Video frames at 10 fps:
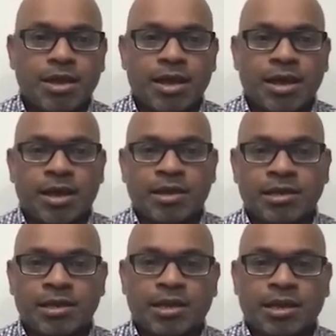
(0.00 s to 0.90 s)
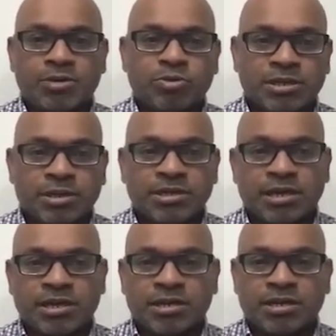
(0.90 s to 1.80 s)
And it was
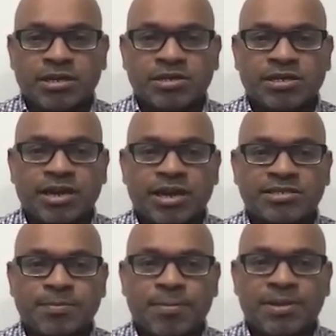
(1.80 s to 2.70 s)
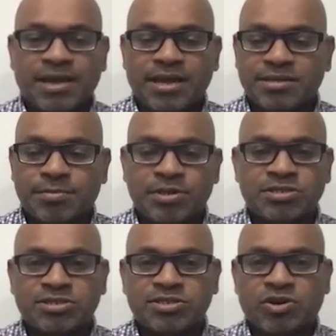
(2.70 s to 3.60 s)
declared as a public health
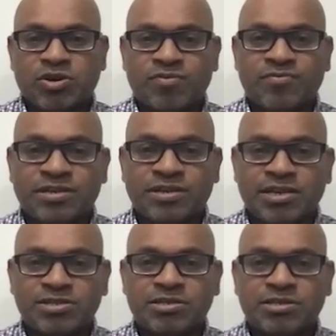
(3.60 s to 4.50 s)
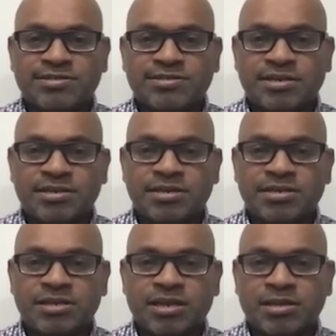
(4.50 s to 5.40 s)
emergency of international concern
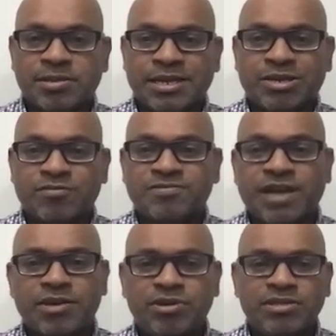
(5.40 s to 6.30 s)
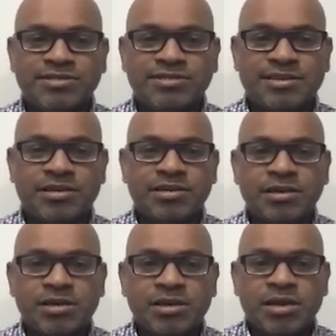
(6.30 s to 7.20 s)
in at the end of January this year.
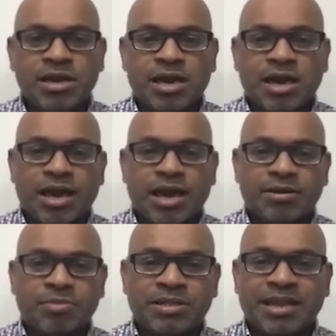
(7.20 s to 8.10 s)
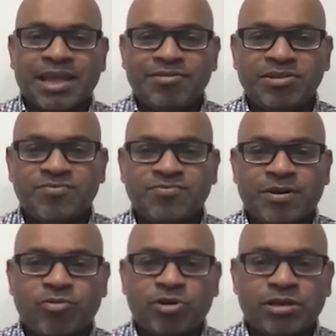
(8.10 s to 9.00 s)
And by the 11th of
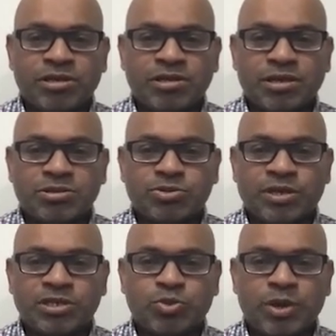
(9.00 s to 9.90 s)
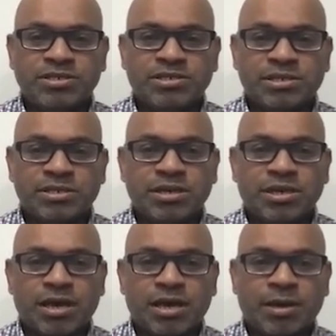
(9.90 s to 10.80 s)
February 2020,
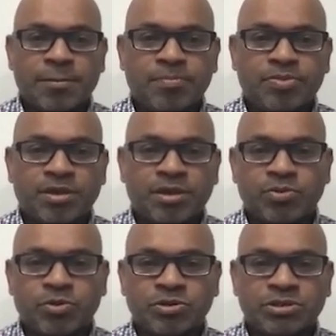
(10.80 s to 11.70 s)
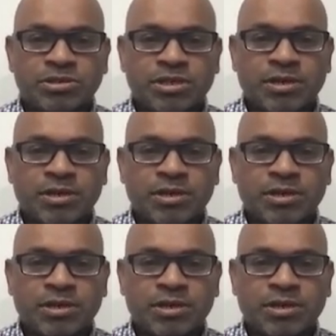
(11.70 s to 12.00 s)
it was